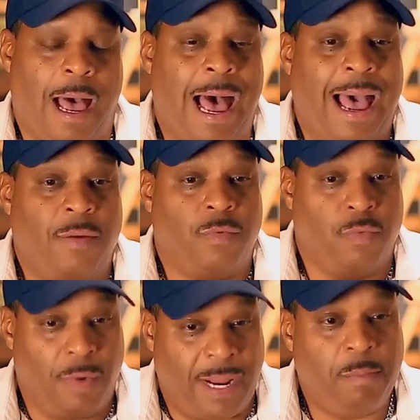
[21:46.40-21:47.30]
I
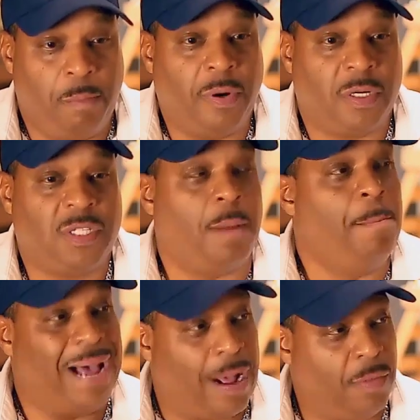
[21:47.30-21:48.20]
read books
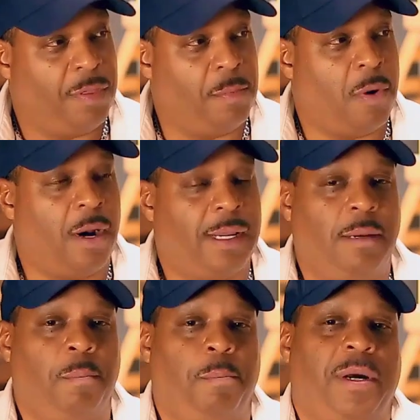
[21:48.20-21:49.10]
about the
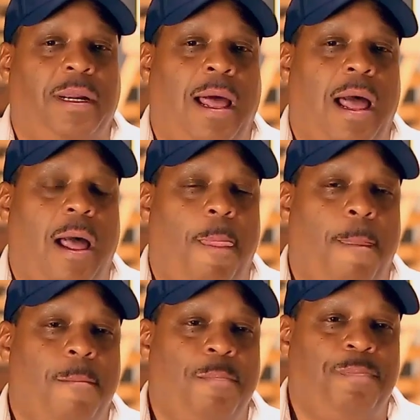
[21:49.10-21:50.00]
market, but
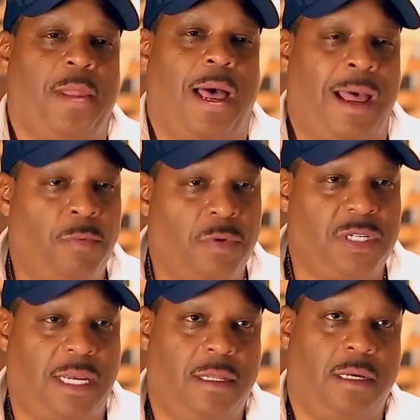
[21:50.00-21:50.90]
I will
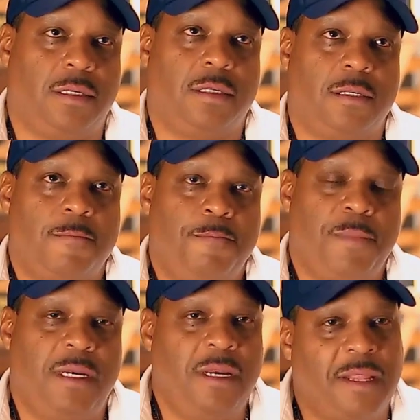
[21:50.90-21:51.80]
say this.
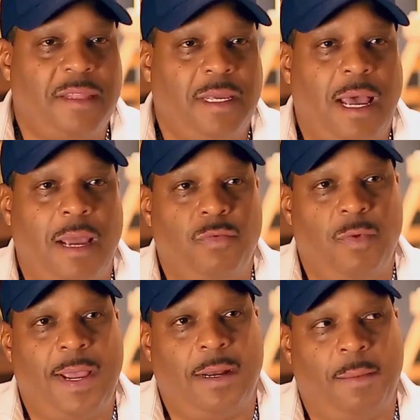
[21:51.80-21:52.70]
Nothing I
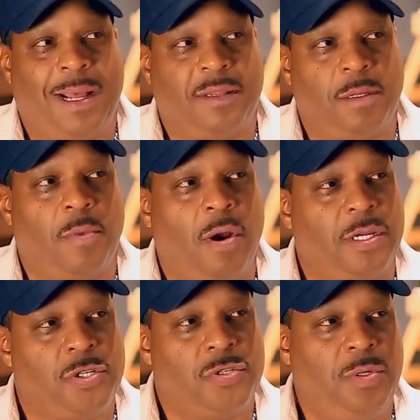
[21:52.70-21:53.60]
read about the
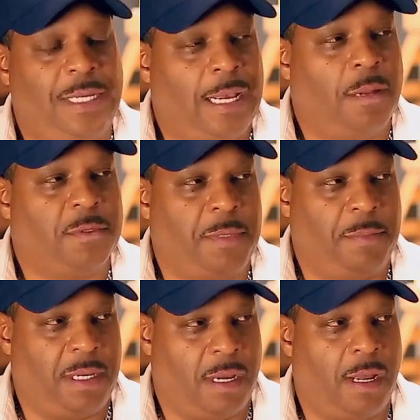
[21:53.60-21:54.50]
market truly helped me
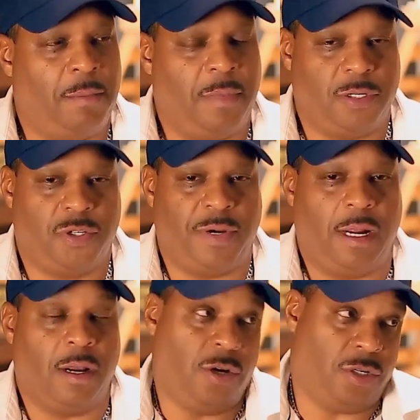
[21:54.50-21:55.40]
become
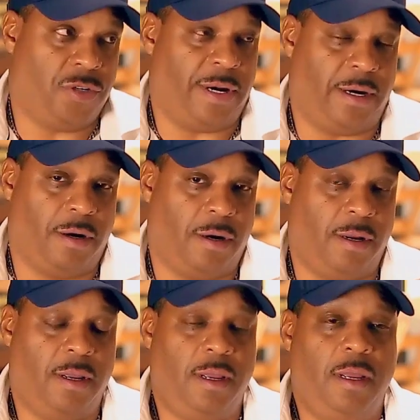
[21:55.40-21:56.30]
a good trader.
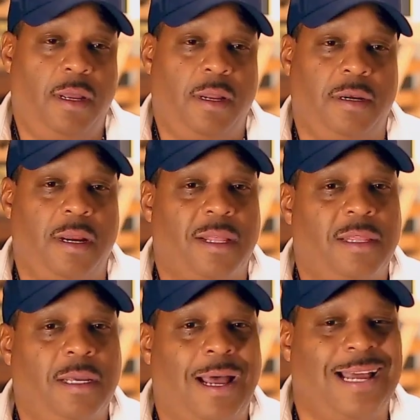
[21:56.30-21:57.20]

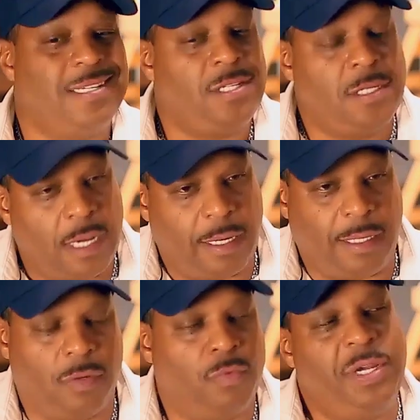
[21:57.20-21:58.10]
Nothing I
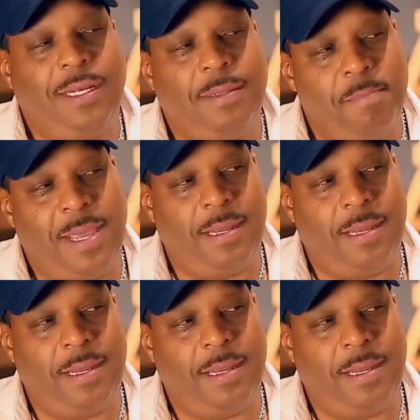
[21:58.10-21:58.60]
studied really